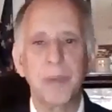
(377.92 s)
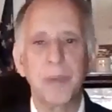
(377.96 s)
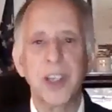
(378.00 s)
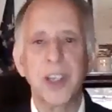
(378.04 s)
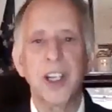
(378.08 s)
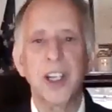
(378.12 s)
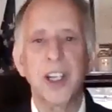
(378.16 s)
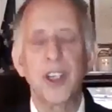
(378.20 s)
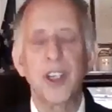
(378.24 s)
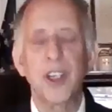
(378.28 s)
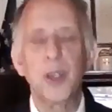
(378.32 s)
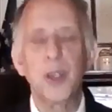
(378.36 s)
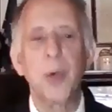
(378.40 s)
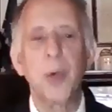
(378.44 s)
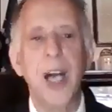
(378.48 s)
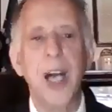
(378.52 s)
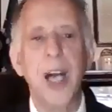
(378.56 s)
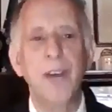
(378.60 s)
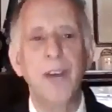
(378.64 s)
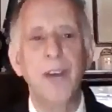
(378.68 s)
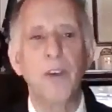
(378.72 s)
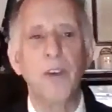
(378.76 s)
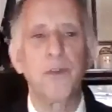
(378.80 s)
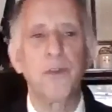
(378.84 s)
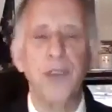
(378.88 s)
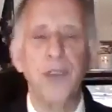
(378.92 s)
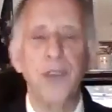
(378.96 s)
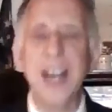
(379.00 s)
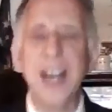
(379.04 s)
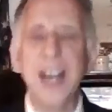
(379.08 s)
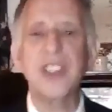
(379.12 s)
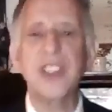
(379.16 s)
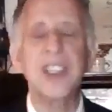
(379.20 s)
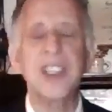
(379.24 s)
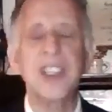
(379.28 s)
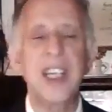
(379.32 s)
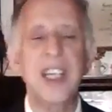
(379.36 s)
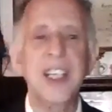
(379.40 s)
you would have a
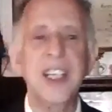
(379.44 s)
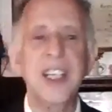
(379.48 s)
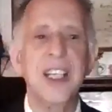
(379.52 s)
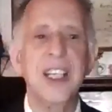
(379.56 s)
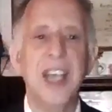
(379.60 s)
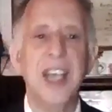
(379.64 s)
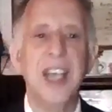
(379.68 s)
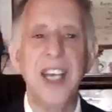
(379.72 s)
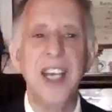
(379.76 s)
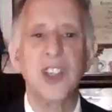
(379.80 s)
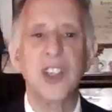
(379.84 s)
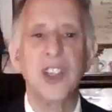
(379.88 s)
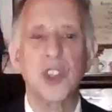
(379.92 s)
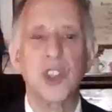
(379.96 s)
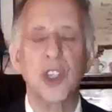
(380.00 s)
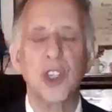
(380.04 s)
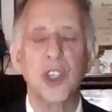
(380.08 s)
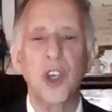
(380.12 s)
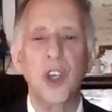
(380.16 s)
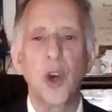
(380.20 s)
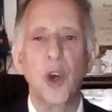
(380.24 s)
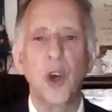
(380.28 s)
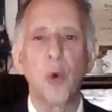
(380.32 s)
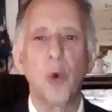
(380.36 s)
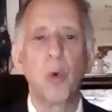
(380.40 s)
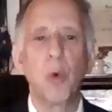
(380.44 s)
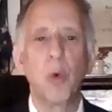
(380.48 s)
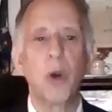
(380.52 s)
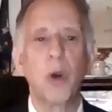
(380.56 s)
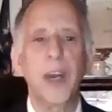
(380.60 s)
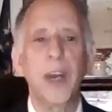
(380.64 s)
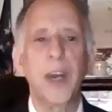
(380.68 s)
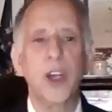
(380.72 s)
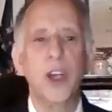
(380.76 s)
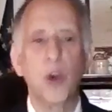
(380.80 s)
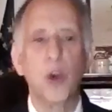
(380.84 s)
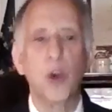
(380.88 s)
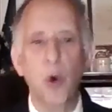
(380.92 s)
fascinating case where a
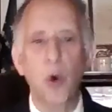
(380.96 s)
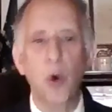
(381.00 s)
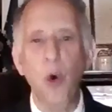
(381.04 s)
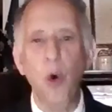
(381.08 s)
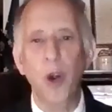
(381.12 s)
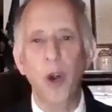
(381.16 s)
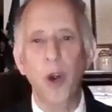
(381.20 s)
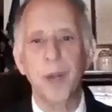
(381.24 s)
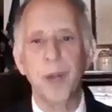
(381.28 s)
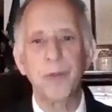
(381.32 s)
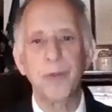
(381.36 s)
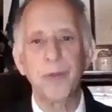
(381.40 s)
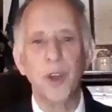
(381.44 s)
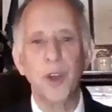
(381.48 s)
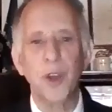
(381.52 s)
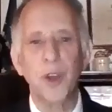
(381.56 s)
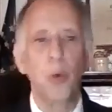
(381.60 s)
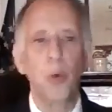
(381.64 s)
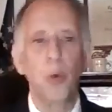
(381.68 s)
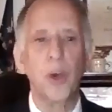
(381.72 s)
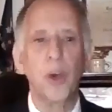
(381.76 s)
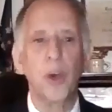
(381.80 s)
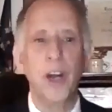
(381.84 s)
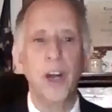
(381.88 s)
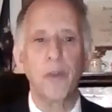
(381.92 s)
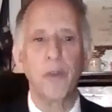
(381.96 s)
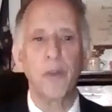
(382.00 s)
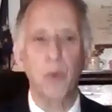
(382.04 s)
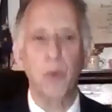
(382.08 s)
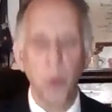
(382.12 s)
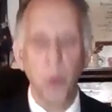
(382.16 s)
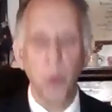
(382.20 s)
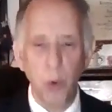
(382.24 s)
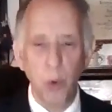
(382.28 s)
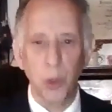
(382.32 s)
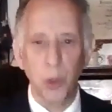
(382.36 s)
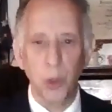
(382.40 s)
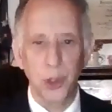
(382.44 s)
court would have
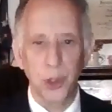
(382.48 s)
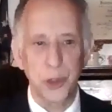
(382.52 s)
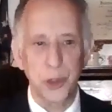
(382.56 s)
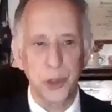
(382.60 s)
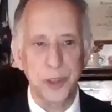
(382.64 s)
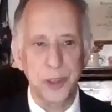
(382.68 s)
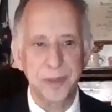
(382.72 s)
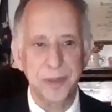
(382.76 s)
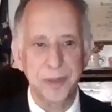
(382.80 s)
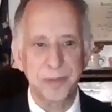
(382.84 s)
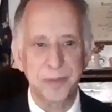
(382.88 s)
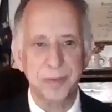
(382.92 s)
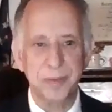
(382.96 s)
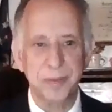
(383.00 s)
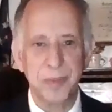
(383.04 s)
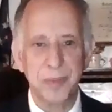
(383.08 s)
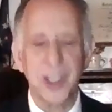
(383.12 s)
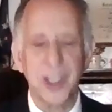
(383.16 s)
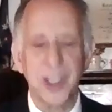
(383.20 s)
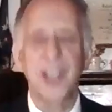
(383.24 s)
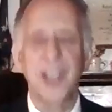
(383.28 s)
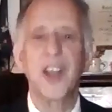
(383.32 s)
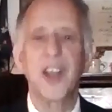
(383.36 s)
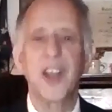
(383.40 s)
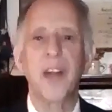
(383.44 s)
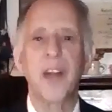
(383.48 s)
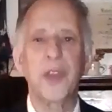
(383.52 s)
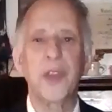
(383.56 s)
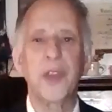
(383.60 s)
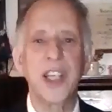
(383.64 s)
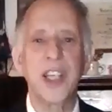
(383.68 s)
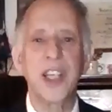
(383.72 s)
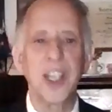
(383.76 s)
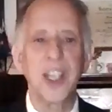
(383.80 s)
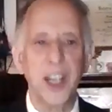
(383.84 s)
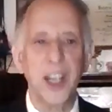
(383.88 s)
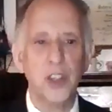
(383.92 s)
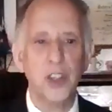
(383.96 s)
ruled that the
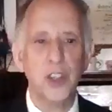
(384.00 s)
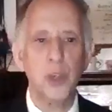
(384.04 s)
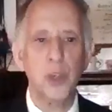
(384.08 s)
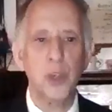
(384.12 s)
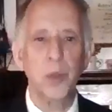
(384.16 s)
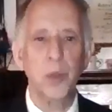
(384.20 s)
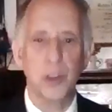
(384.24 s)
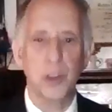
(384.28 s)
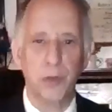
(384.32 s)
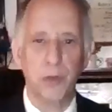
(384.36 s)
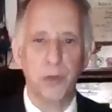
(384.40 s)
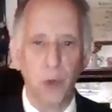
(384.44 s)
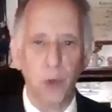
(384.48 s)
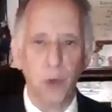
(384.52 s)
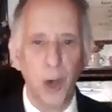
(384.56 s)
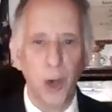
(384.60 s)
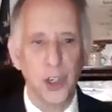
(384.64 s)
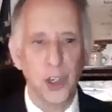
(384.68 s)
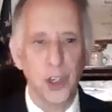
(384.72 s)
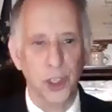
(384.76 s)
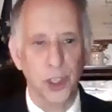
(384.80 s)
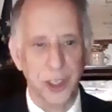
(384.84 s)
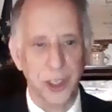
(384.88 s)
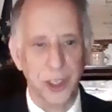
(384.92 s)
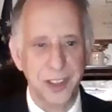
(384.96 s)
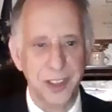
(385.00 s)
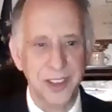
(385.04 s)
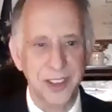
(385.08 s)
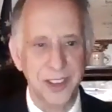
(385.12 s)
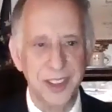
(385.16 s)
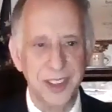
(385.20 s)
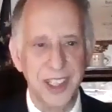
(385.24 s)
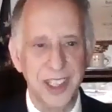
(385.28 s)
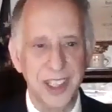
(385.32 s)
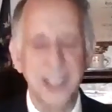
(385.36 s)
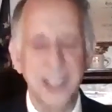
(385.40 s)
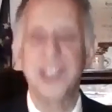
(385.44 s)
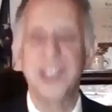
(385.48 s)
election was fraudulent,
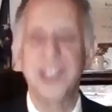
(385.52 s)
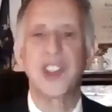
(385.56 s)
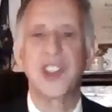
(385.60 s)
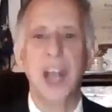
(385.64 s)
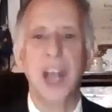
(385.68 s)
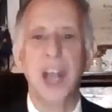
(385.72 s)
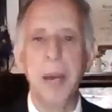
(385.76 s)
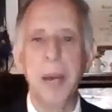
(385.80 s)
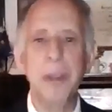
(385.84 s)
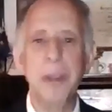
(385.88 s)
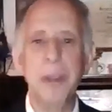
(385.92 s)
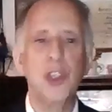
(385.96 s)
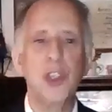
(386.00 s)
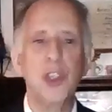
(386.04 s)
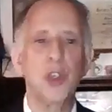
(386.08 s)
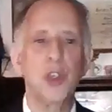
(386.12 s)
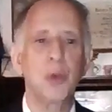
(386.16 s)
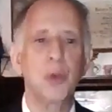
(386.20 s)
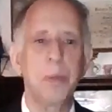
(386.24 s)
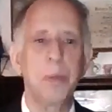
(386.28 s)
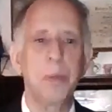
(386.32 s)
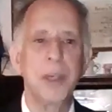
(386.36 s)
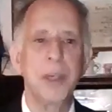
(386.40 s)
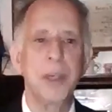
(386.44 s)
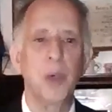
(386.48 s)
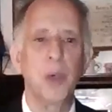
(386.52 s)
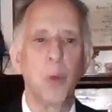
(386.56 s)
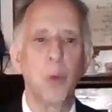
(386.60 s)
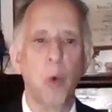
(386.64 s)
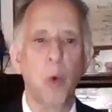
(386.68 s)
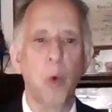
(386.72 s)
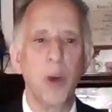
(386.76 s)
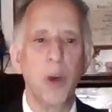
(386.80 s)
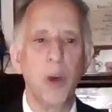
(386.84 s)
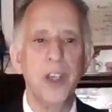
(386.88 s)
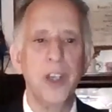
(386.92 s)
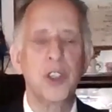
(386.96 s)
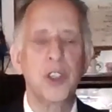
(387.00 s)
damages would be
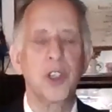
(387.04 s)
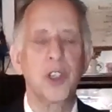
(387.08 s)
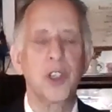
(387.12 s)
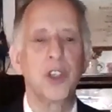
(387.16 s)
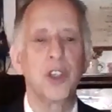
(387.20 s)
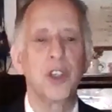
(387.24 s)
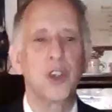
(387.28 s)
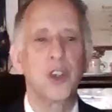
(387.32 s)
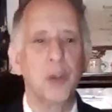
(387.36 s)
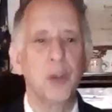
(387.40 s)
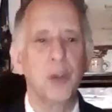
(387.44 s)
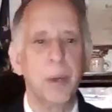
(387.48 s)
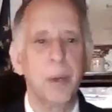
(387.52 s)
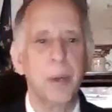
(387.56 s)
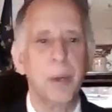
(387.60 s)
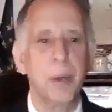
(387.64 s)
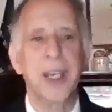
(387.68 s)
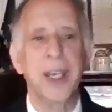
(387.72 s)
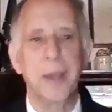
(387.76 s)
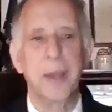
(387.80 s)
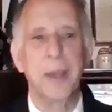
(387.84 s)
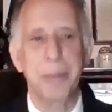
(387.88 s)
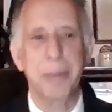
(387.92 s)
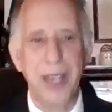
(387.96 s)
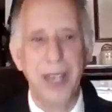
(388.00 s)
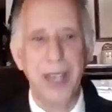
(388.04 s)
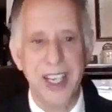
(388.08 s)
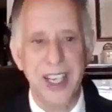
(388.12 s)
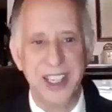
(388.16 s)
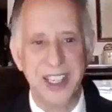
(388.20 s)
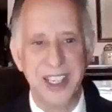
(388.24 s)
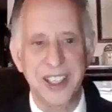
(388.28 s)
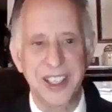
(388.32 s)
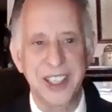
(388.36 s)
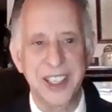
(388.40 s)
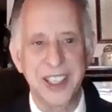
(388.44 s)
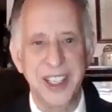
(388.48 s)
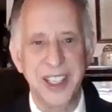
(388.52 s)
awarded to the Trump
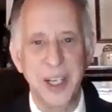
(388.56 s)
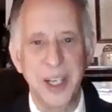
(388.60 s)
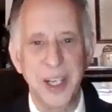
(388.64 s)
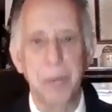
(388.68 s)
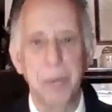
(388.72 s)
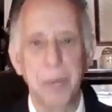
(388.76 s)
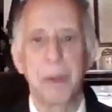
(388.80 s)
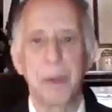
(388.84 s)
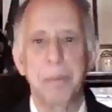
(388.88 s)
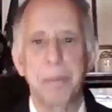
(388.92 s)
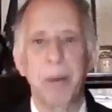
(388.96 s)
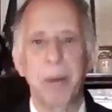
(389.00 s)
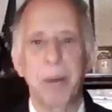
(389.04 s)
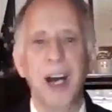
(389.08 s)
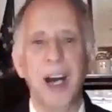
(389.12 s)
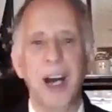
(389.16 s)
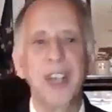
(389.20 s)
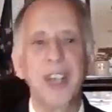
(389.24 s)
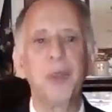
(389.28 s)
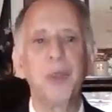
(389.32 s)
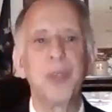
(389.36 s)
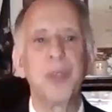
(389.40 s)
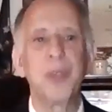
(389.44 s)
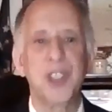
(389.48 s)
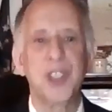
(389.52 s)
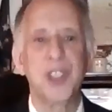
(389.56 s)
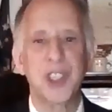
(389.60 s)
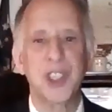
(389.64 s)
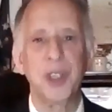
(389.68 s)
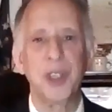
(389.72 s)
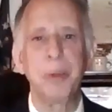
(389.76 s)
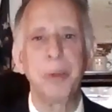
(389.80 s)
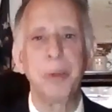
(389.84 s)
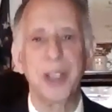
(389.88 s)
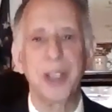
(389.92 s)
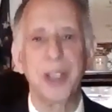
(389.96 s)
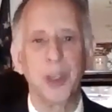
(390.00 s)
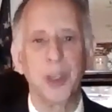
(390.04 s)
campaign, but Biden would still
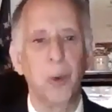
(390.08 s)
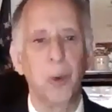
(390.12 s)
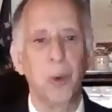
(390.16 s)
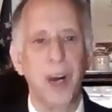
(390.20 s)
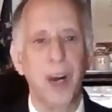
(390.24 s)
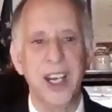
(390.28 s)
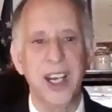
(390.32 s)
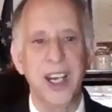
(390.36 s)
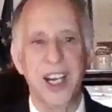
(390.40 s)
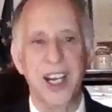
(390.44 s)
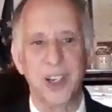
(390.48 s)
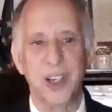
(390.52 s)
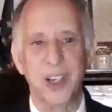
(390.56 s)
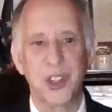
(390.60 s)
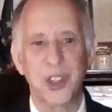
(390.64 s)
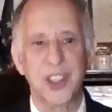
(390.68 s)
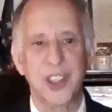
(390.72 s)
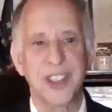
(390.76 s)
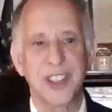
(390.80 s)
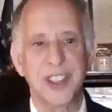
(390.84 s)
be in the White House.